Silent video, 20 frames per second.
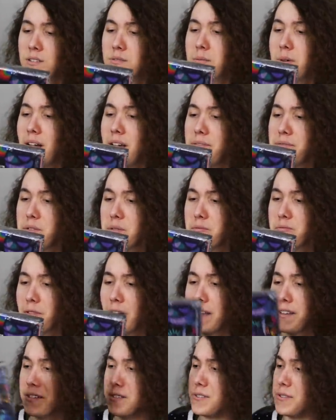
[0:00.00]
Do I have to
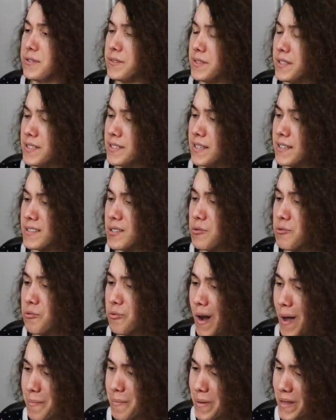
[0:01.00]
register this as a
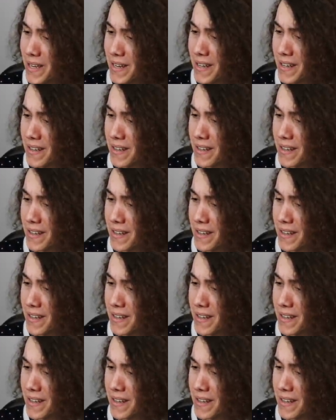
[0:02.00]
weapon?